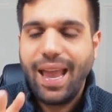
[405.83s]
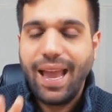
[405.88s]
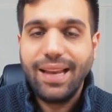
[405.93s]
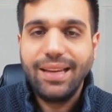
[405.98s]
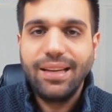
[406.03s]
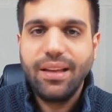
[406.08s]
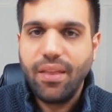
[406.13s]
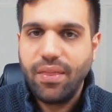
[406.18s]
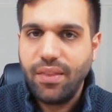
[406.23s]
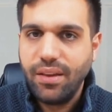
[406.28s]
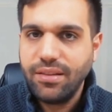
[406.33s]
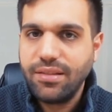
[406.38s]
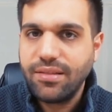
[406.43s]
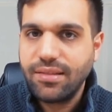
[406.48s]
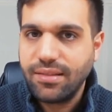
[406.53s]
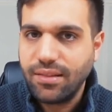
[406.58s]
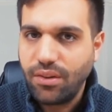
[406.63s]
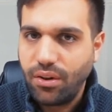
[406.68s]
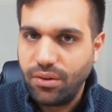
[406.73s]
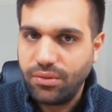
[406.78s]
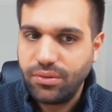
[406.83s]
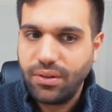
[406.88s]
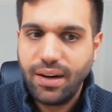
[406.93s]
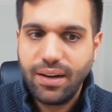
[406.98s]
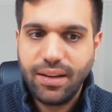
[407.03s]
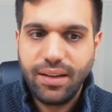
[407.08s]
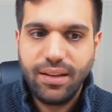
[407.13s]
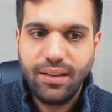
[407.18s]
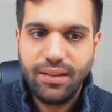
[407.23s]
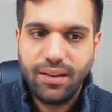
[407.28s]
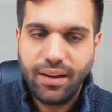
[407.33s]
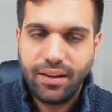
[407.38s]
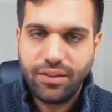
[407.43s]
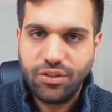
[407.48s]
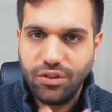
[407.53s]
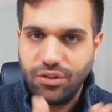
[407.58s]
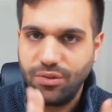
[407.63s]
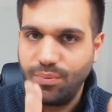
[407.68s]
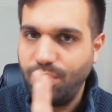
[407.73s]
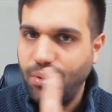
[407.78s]
And this already, like
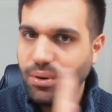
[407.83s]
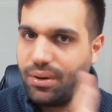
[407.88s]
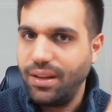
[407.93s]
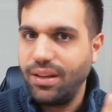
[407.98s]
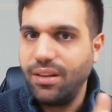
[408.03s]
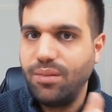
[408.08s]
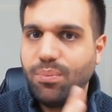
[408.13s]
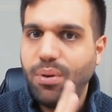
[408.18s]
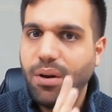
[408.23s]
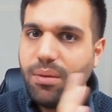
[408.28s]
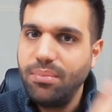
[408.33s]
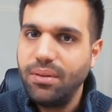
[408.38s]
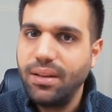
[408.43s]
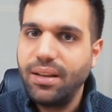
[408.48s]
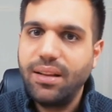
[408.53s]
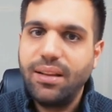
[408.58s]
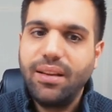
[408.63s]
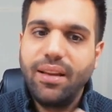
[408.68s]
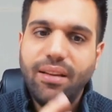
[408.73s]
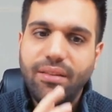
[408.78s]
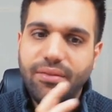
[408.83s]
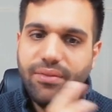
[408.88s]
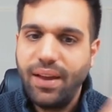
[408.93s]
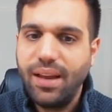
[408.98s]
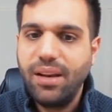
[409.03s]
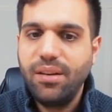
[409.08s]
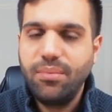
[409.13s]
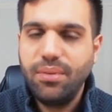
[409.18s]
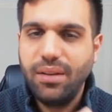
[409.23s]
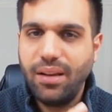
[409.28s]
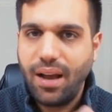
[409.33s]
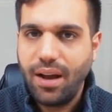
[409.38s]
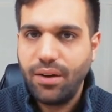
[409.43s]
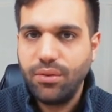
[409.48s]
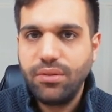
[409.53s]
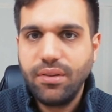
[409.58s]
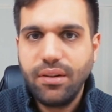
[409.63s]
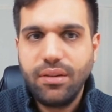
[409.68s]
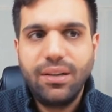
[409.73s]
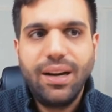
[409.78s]
just putting it publicly available
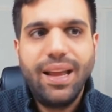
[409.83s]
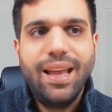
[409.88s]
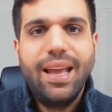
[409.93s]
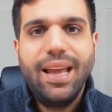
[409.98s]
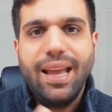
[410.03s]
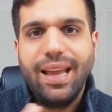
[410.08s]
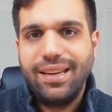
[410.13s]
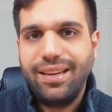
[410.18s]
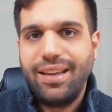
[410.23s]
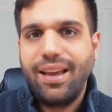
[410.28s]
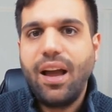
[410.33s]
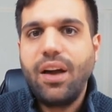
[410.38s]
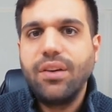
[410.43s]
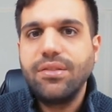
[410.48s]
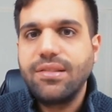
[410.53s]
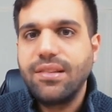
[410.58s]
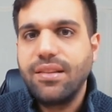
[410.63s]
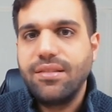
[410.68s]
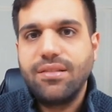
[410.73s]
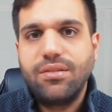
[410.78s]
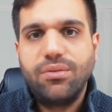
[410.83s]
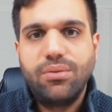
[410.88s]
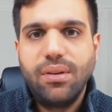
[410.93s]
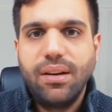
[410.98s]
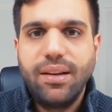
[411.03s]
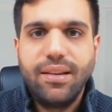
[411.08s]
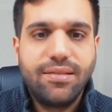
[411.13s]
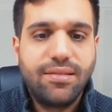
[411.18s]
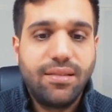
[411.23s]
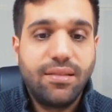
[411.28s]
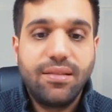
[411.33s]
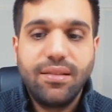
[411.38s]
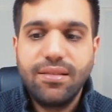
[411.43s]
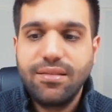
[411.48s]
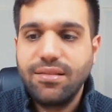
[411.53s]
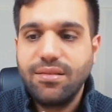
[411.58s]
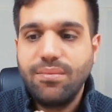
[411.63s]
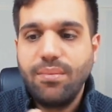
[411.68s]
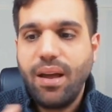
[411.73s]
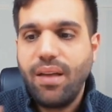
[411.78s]
out there, it counts as a release. It
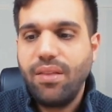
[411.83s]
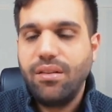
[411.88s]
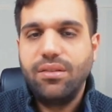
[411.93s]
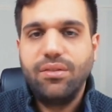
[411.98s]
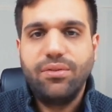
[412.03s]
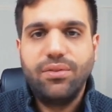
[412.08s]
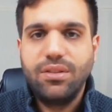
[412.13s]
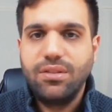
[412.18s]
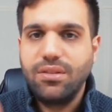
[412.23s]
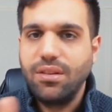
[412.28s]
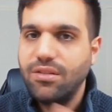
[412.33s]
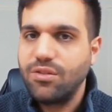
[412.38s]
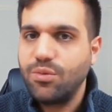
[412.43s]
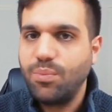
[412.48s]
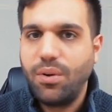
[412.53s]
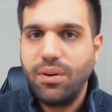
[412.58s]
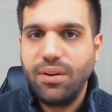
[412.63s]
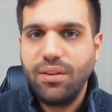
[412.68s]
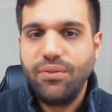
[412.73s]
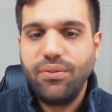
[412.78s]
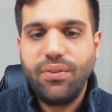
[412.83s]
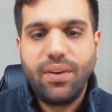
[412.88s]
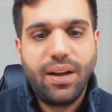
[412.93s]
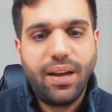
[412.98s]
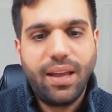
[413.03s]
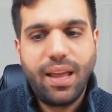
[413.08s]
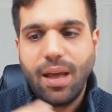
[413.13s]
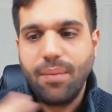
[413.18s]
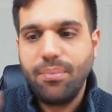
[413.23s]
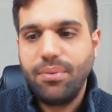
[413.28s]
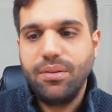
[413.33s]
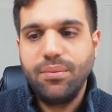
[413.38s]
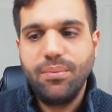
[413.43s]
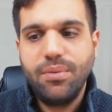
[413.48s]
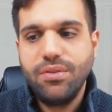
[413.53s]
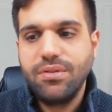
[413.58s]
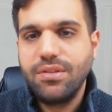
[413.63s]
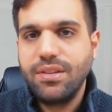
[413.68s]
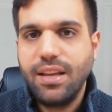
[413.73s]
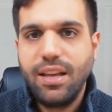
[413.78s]
doesn't matter if it's on Spotify, Apple
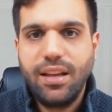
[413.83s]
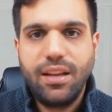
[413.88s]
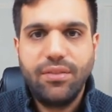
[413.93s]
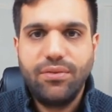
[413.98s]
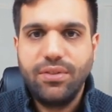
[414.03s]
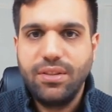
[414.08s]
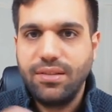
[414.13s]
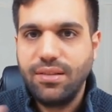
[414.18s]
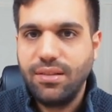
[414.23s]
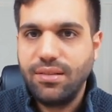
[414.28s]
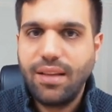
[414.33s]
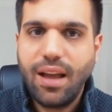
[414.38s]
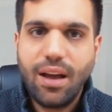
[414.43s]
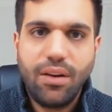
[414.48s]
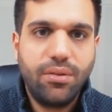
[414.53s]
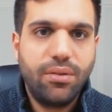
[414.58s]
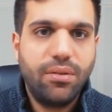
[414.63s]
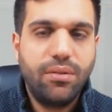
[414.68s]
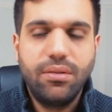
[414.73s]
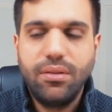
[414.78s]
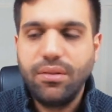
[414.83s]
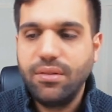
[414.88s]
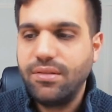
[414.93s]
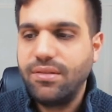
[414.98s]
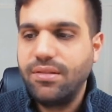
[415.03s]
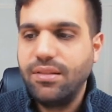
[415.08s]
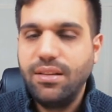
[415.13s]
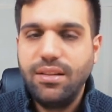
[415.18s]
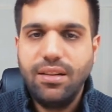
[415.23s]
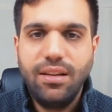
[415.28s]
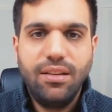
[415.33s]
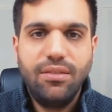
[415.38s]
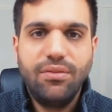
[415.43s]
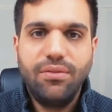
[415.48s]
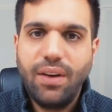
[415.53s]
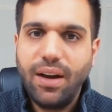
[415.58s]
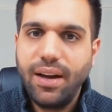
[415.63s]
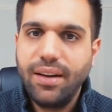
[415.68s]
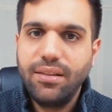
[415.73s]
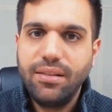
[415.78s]
Music, if it's a download on CD,
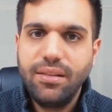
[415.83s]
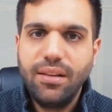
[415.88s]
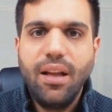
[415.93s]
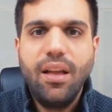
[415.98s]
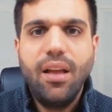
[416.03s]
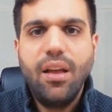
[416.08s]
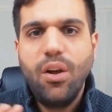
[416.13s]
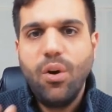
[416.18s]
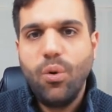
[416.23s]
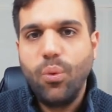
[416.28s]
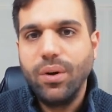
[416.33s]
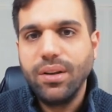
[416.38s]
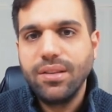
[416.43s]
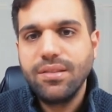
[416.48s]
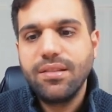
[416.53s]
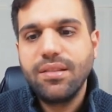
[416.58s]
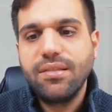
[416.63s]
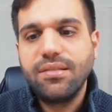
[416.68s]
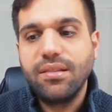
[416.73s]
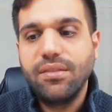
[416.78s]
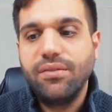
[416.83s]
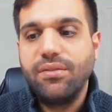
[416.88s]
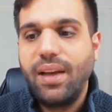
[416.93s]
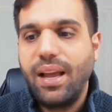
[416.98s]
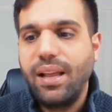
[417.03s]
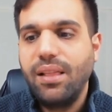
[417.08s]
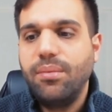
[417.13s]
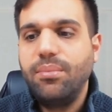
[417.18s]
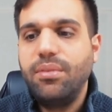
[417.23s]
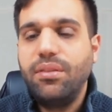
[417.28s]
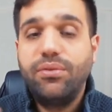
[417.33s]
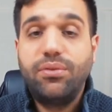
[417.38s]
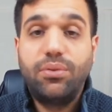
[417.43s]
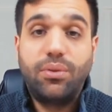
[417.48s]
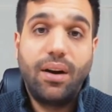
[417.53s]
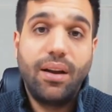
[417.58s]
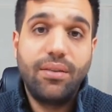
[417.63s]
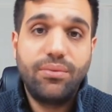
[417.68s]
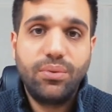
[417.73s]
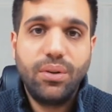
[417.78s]
vinyl once it's available
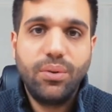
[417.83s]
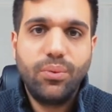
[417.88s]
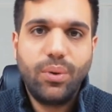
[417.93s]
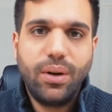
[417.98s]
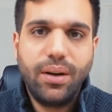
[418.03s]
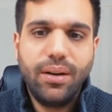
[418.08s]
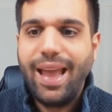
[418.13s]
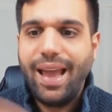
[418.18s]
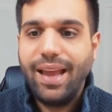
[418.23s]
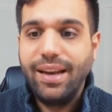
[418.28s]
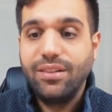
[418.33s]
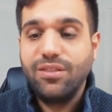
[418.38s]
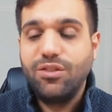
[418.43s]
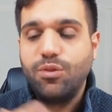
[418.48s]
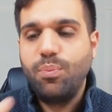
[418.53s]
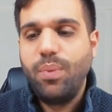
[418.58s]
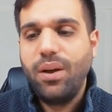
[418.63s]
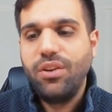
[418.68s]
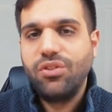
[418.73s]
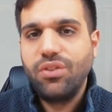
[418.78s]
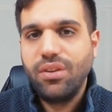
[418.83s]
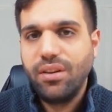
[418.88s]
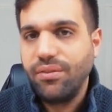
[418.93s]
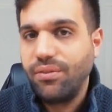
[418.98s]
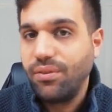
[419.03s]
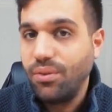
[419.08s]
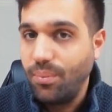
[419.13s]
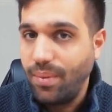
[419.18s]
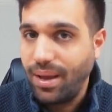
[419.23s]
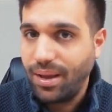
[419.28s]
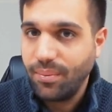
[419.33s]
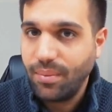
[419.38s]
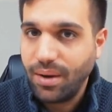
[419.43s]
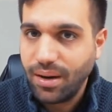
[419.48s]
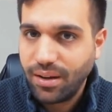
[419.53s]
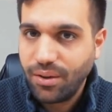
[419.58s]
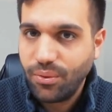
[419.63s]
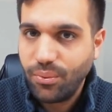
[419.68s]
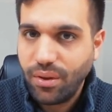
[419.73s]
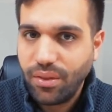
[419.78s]
for everyone, and especially if you make
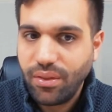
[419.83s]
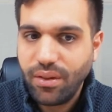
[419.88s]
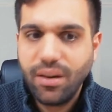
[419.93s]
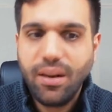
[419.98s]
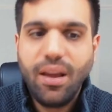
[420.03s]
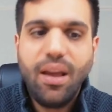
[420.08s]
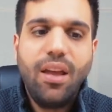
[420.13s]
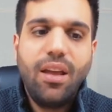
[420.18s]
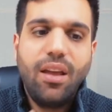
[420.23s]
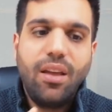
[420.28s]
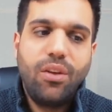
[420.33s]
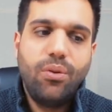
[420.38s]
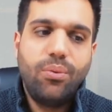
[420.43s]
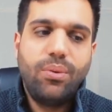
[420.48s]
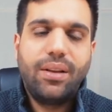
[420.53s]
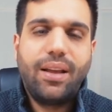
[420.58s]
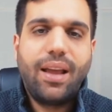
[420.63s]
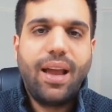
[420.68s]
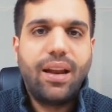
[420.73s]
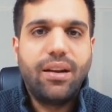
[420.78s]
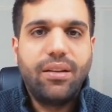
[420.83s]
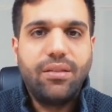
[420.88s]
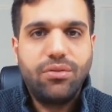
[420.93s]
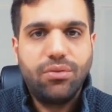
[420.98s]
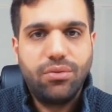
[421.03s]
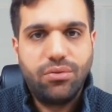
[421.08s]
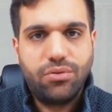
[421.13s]
money with it, you will get into